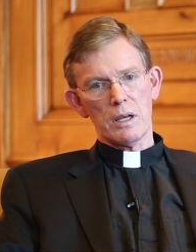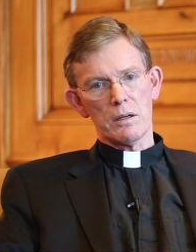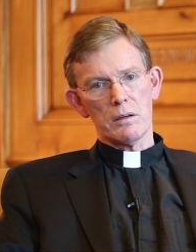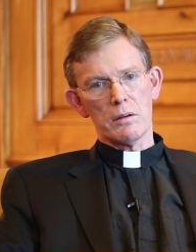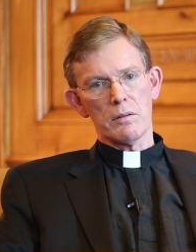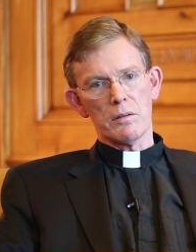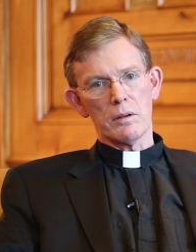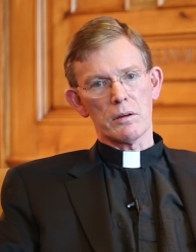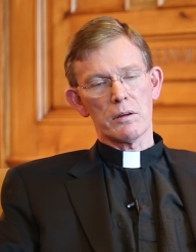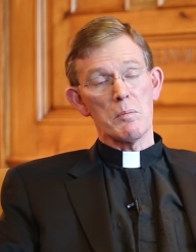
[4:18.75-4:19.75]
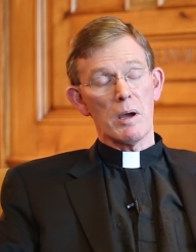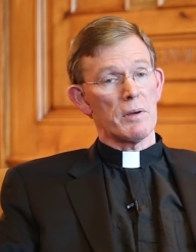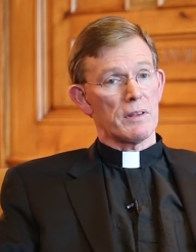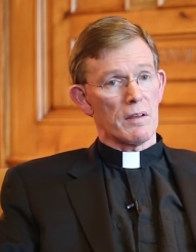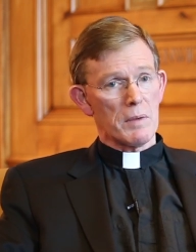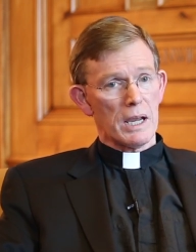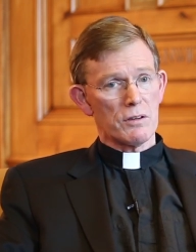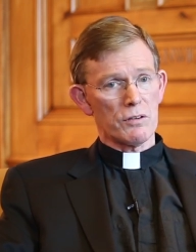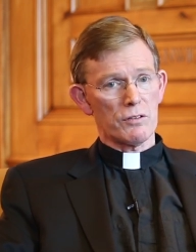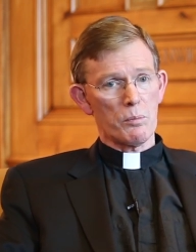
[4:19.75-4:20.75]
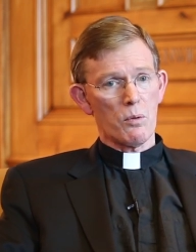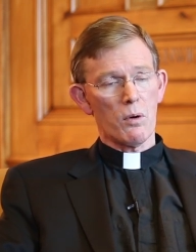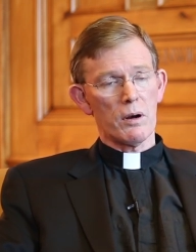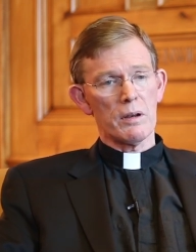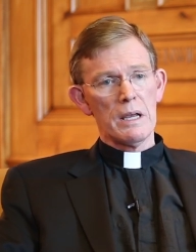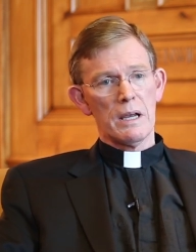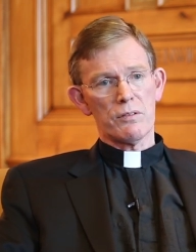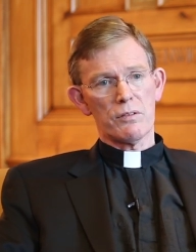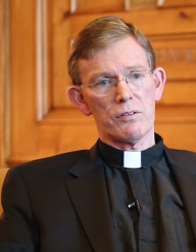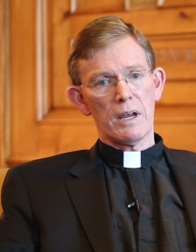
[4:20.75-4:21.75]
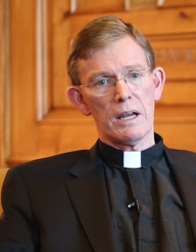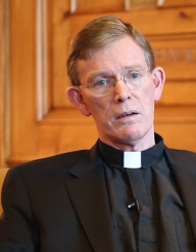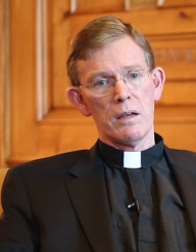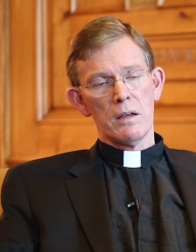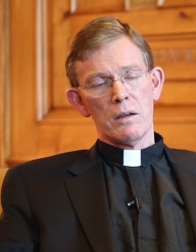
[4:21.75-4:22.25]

and the commitment they've made to support and sustain